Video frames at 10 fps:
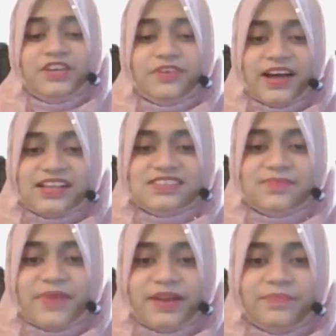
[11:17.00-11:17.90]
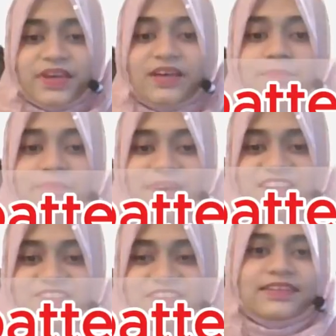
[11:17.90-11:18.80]
Your answer might be
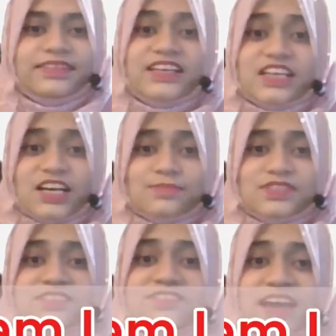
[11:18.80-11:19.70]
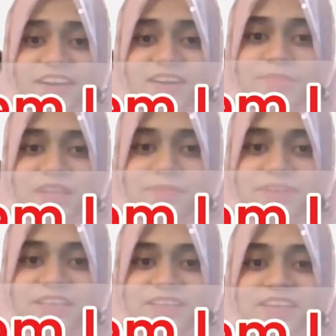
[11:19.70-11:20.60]
battery. Then comes diagram
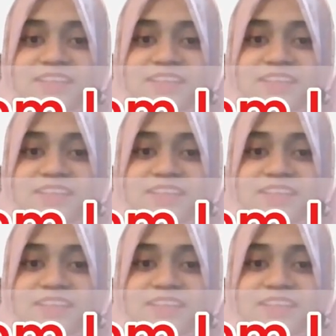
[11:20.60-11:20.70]
labeling.